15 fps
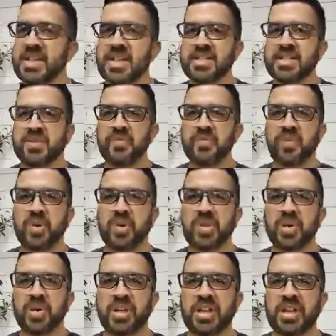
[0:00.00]
And in this
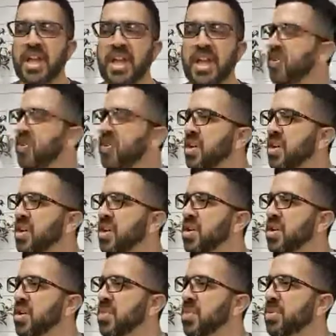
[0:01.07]
sense, if we're looking at our
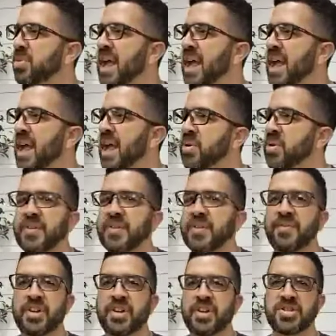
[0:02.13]
hearts, the
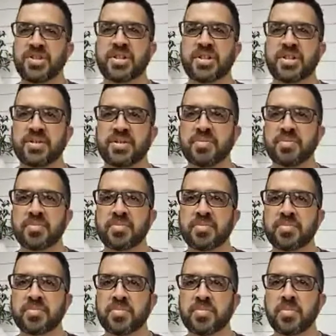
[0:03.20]
plow of
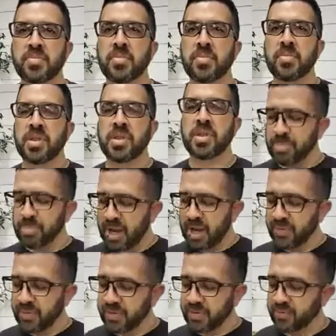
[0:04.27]
conviction. The
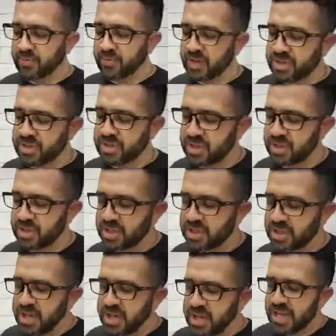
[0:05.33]
plow of conviction.
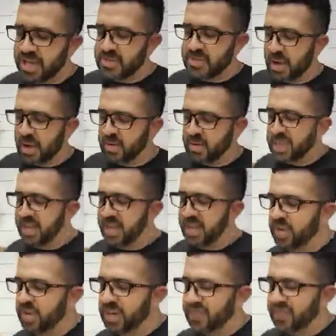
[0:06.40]
It's about getting
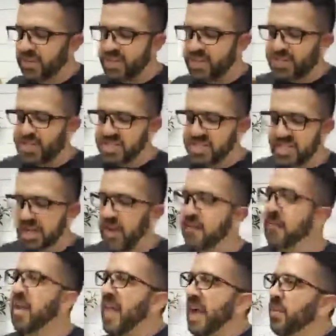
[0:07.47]
rid of the stuff
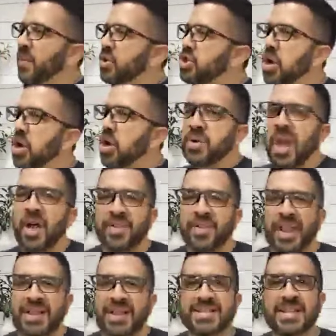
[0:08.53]
that will choke
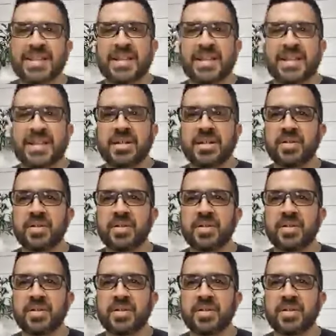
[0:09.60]
out that seed.